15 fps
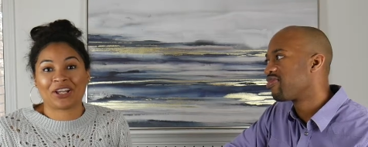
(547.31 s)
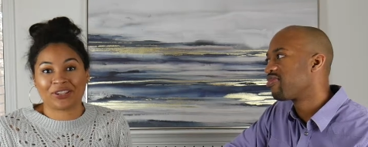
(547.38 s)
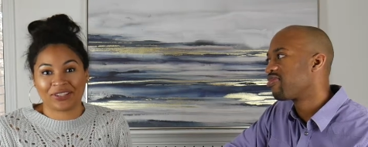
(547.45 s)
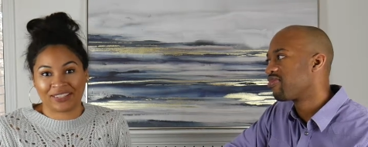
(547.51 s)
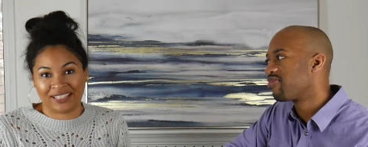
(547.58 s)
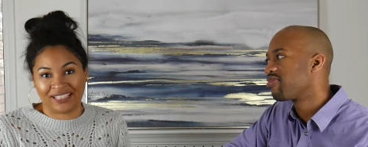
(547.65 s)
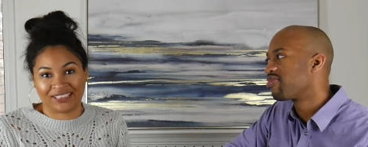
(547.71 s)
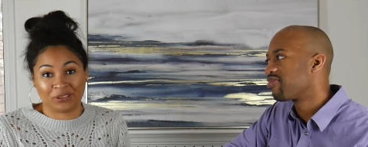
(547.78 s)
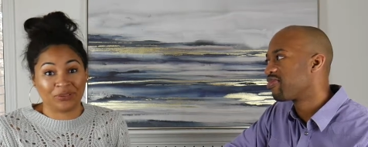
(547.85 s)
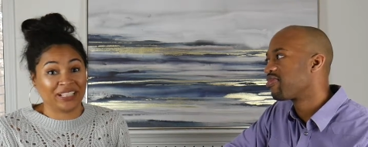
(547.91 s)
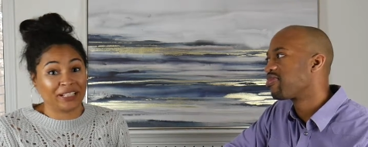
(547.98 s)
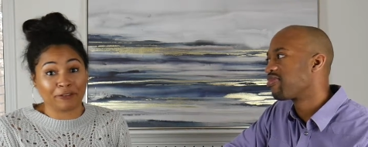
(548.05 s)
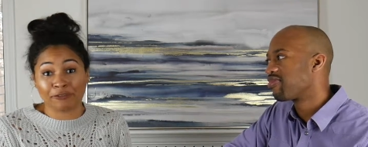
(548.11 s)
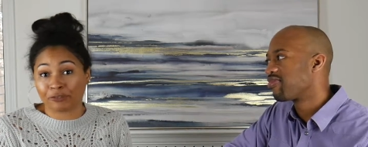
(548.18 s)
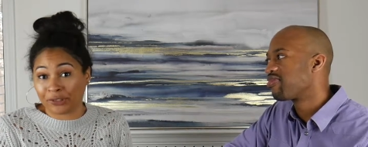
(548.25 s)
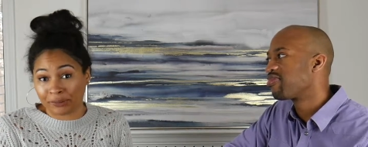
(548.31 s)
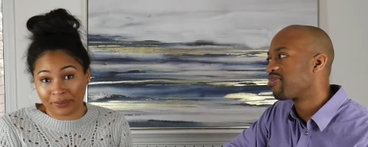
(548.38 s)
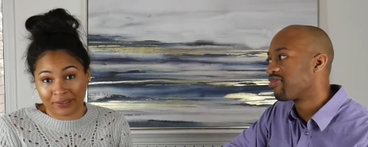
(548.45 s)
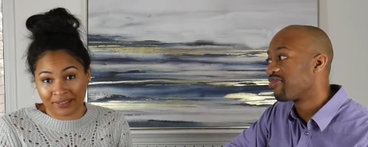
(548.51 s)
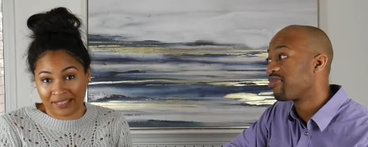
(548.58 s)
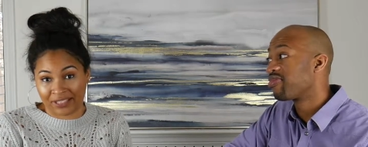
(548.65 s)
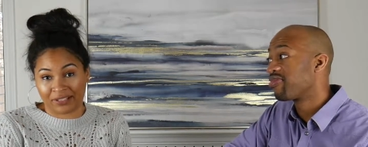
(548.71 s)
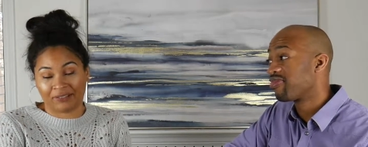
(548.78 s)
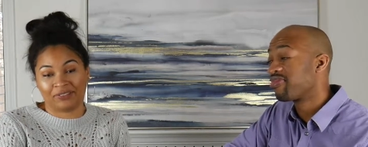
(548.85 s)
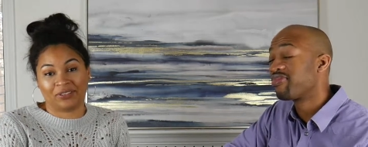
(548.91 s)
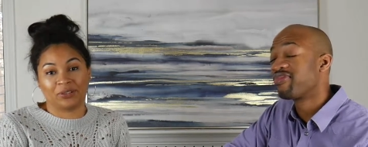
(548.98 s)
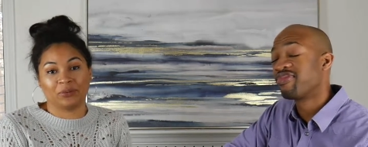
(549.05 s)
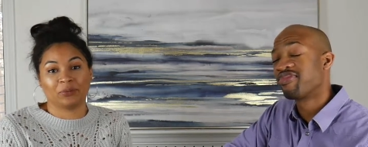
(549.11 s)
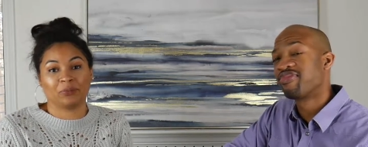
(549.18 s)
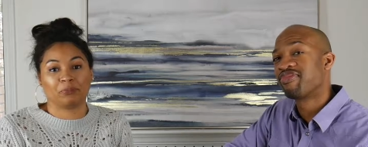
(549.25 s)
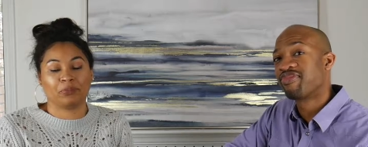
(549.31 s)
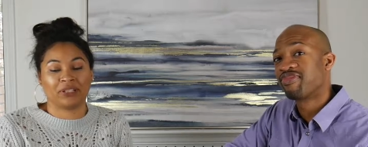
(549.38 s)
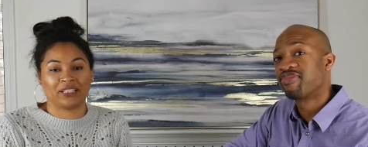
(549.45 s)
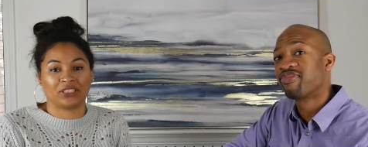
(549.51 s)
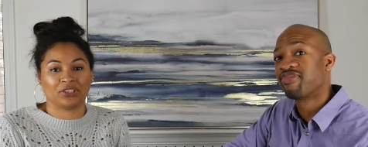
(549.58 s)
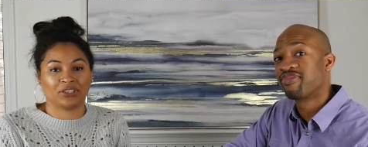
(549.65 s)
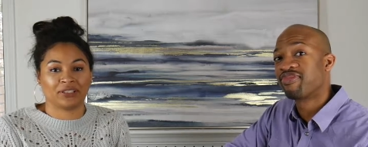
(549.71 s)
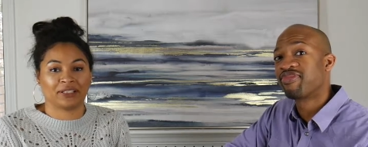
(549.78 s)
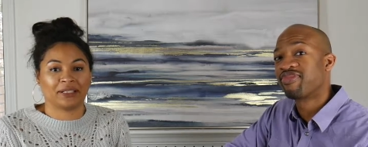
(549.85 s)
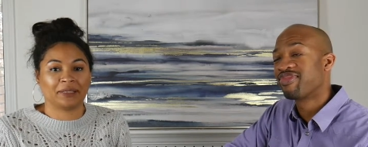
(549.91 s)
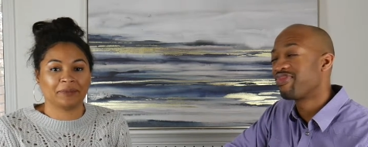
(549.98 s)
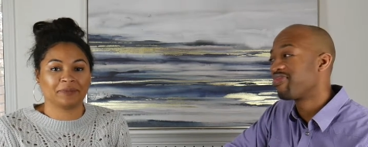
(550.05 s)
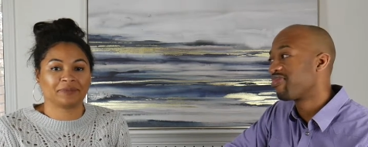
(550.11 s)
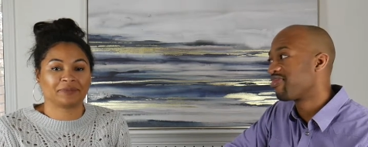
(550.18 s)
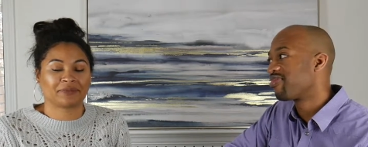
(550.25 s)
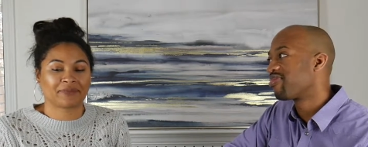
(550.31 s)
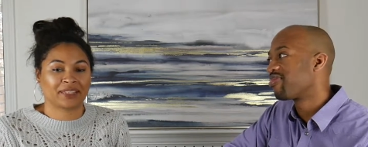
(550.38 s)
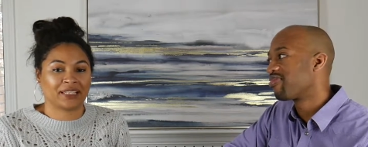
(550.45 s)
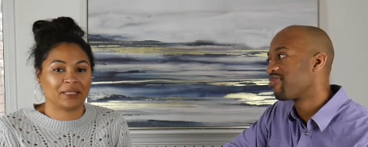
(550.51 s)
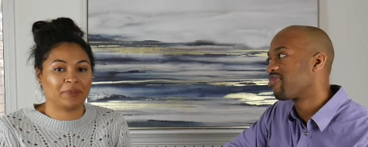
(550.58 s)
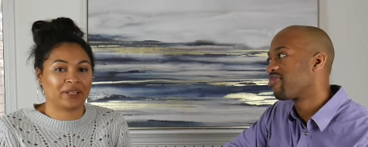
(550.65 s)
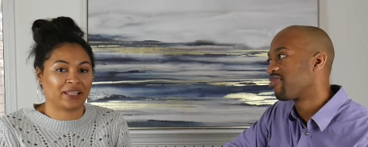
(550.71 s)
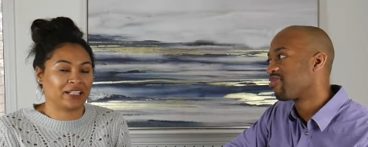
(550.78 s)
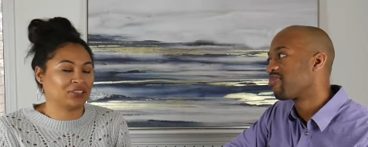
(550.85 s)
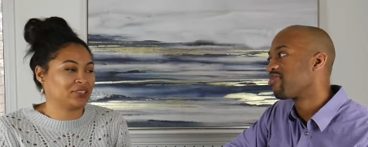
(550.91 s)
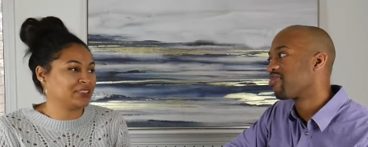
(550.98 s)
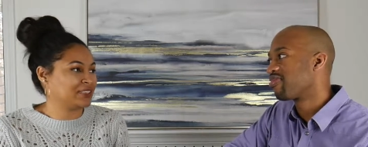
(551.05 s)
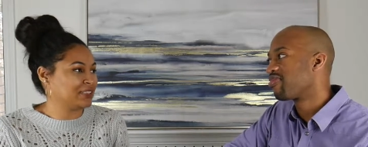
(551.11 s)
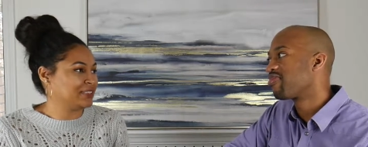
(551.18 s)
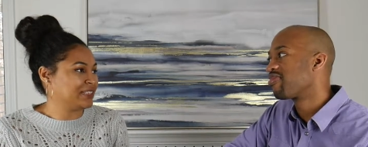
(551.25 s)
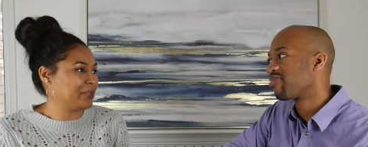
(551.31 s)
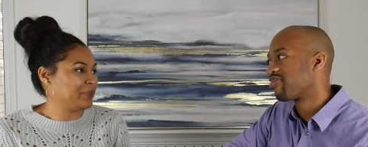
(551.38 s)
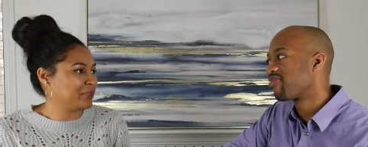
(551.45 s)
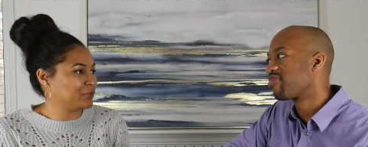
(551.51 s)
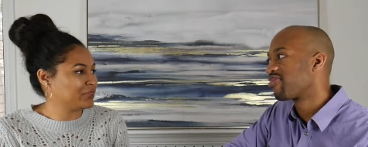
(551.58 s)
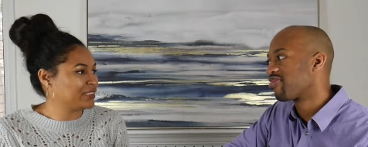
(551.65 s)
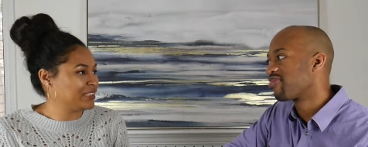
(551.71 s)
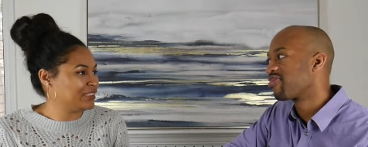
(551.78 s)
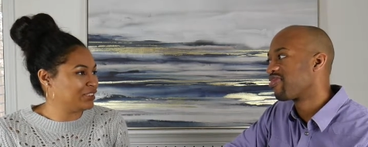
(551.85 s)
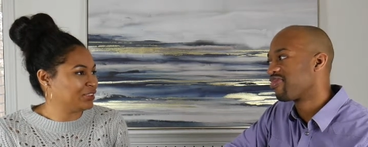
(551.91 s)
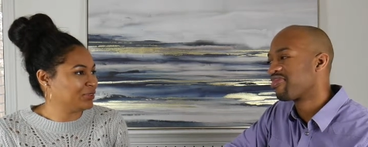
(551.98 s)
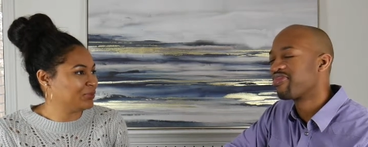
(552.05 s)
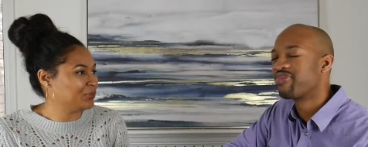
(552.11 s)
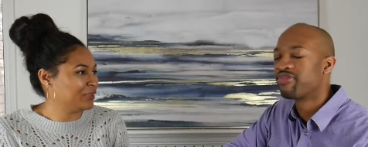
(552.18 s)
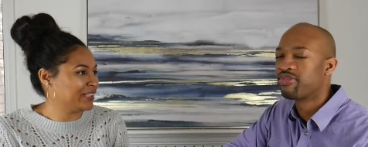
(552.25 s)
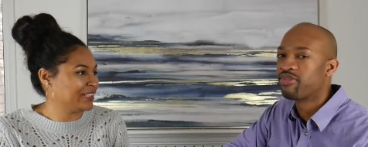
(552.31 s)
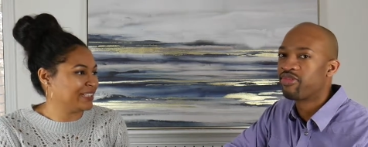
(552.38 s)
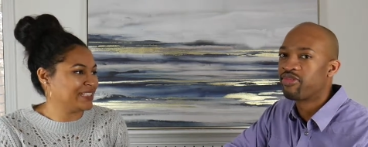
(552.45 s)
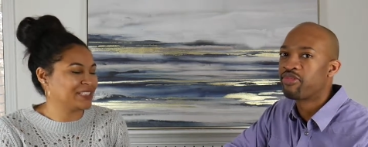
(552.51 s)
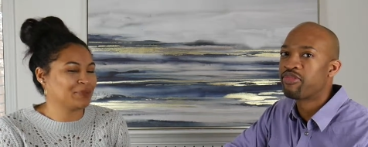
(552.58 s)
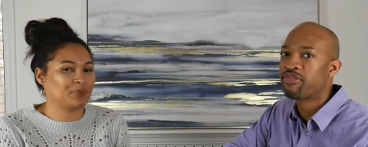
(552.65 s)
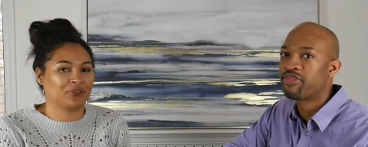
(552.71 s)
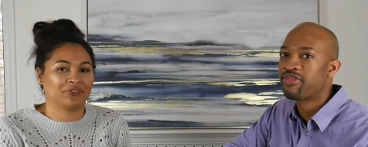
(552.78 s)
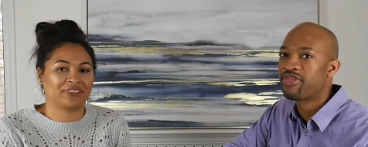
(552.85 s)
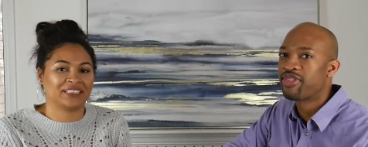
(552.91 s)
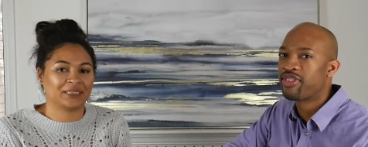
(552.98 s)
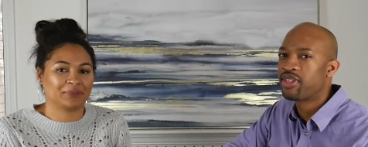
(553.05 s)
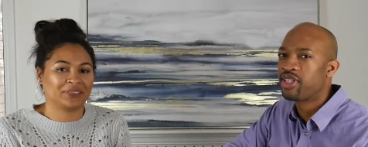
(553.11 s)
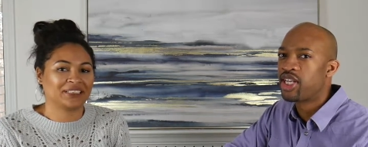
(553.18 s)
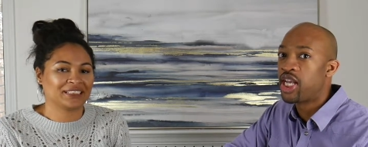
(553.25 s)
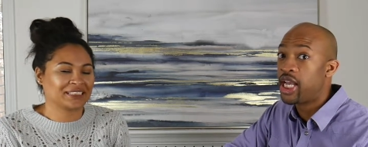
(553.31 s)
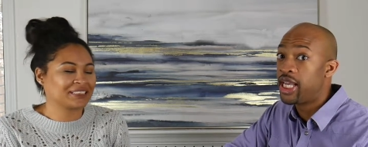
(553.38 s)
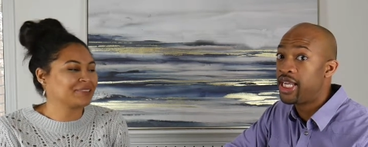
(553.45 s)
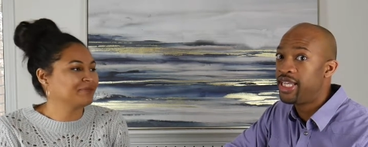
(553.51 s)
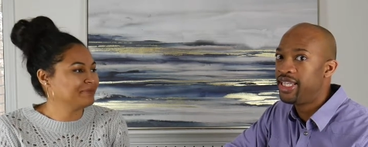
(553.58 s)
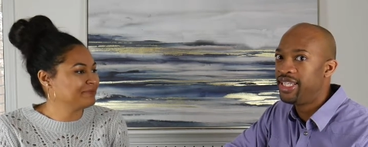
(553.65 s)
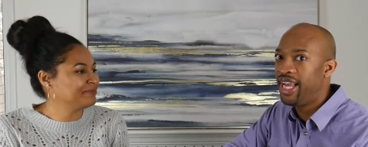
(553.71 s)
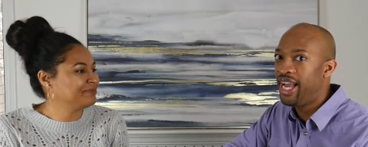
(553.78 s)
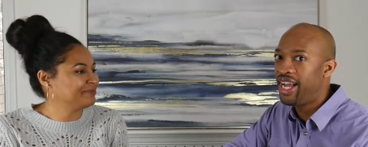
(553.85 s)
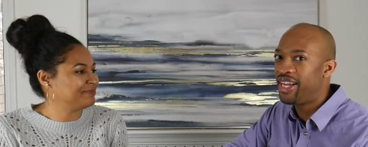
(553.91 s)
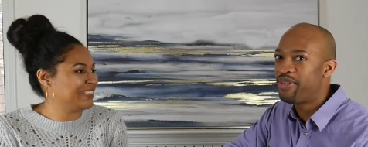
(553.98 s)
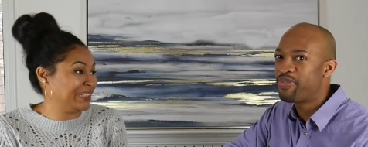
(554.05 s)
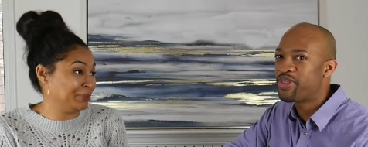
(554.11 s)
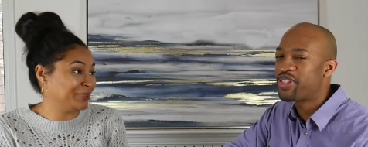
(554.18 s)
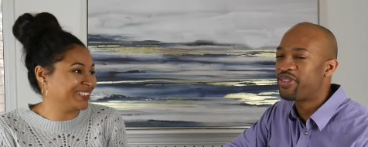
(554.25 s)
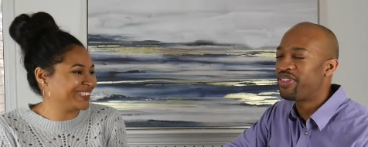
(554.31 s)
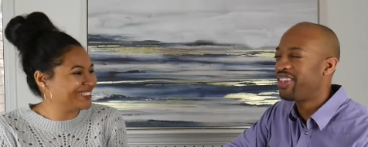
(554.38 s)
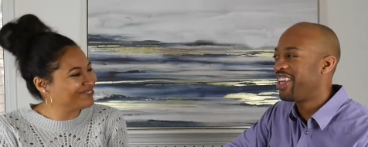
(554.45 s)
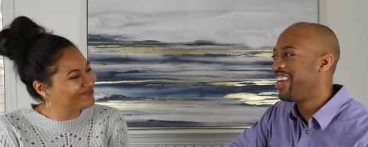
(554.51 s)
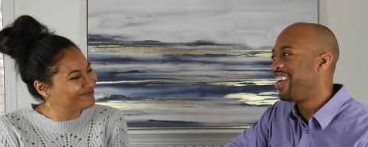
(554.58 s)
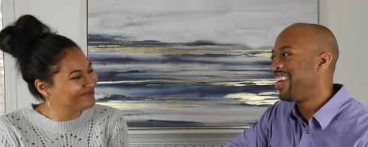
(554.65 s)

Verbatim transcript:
Speaker 1: other things. You can get a free book there if you put in your um, email address and Damien will send you one of his previous books. Yeah. Ebook.